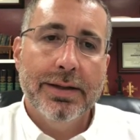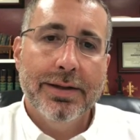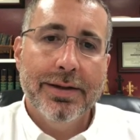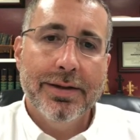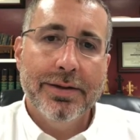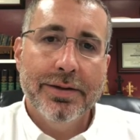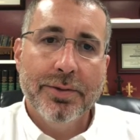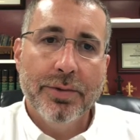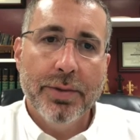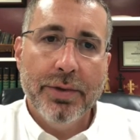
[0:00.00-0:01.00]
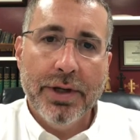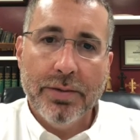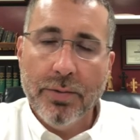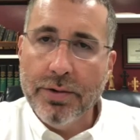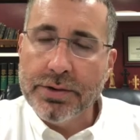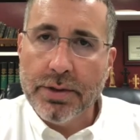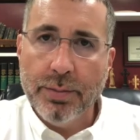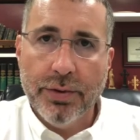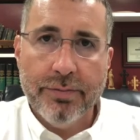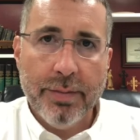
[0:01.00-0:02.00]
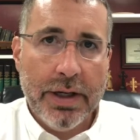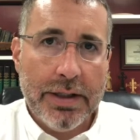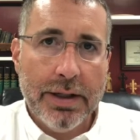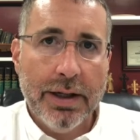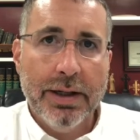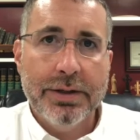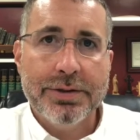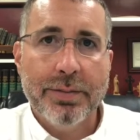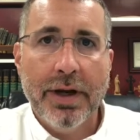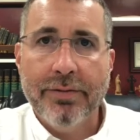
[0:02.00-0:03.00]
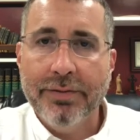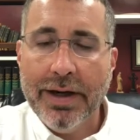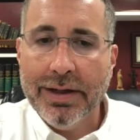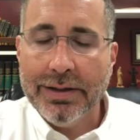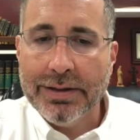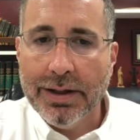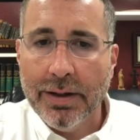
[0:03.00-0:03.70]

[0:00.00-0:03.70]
There would have been worship of many gods. As a matter of fact,